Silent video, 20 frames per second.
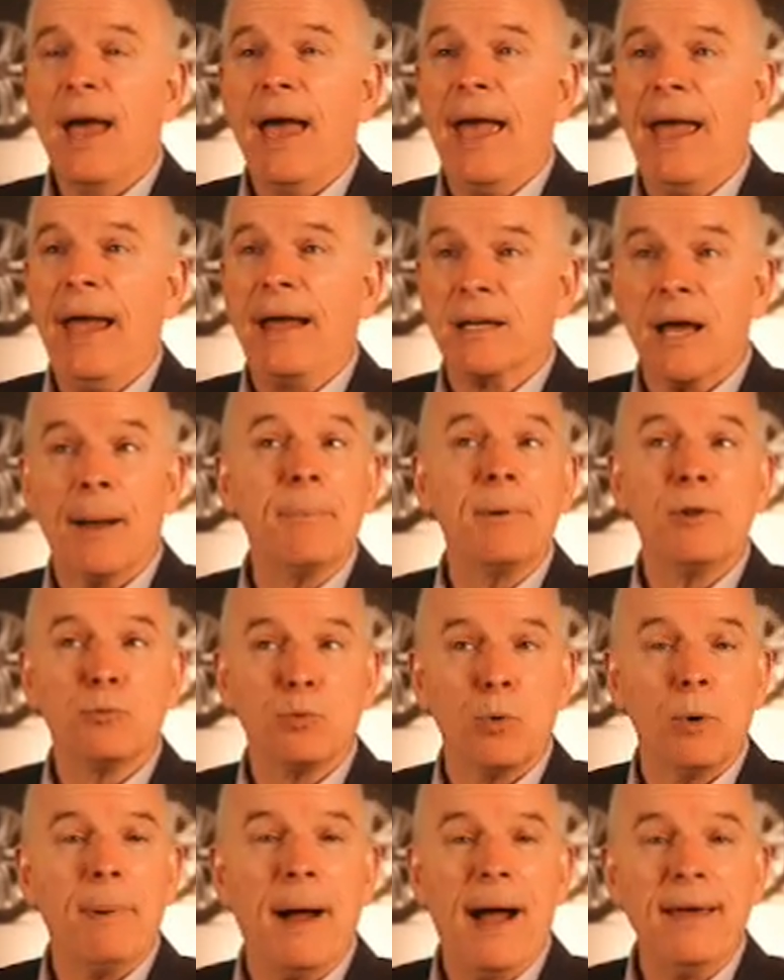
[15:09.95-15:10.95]
And
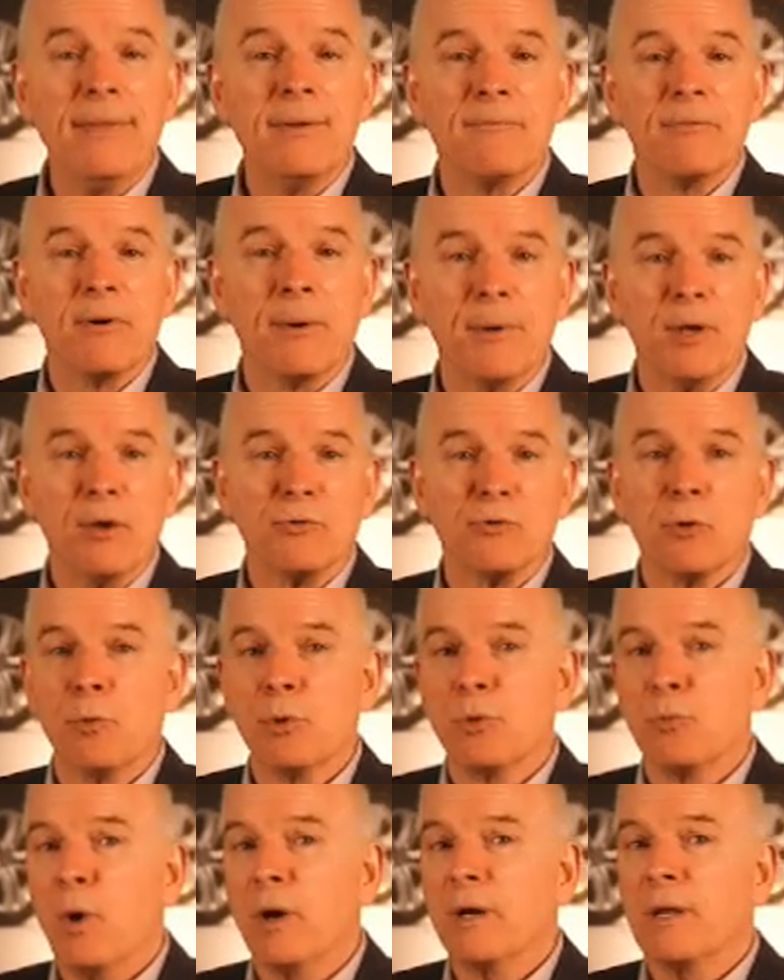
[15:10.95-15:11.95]
companies will buy them from you. So
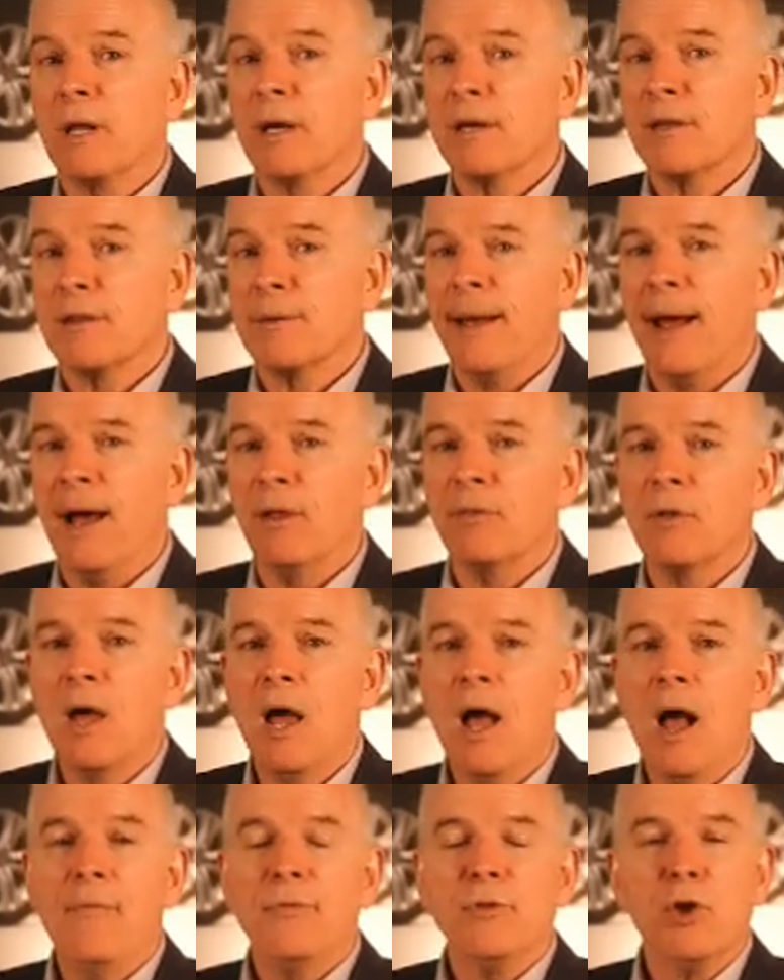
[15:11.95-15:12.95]
with one click of the mouse,
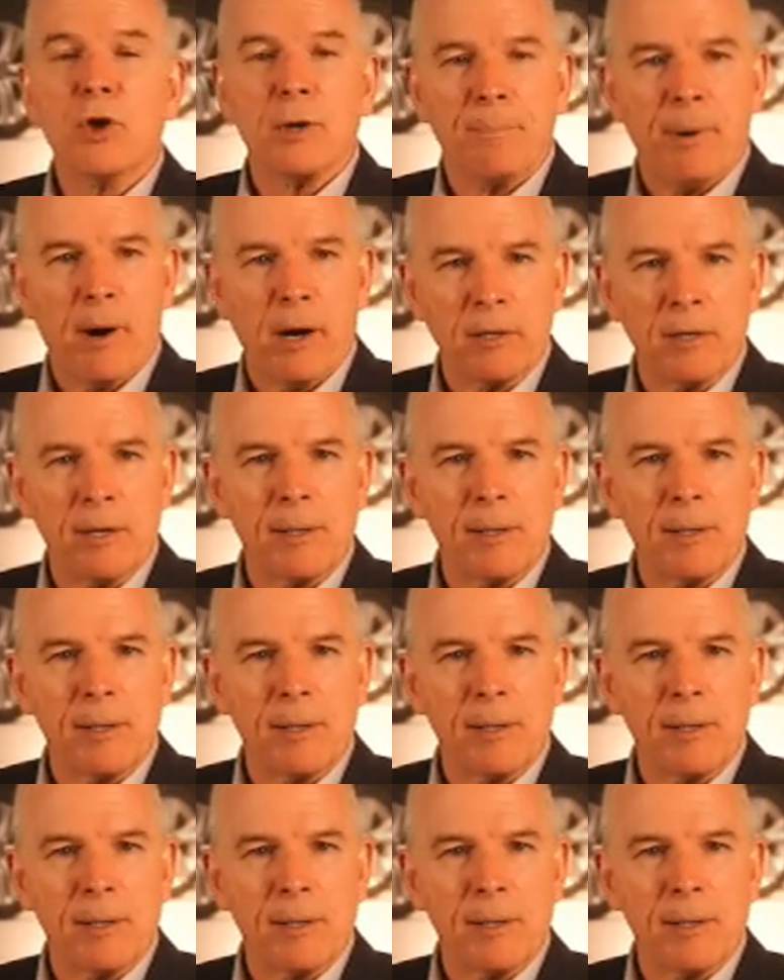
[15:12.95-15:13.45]
you can partner